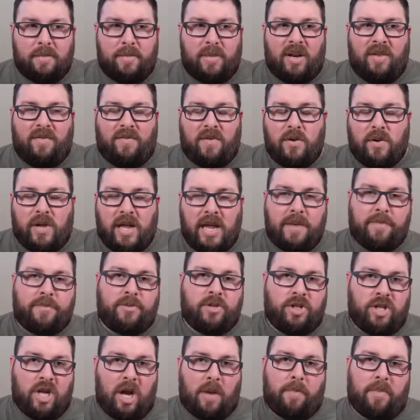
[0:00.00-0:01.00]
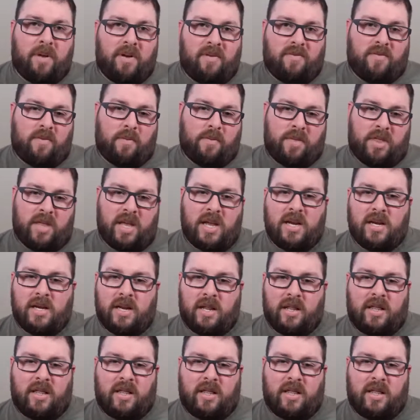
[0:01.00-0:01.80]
But if you keep jumping from thing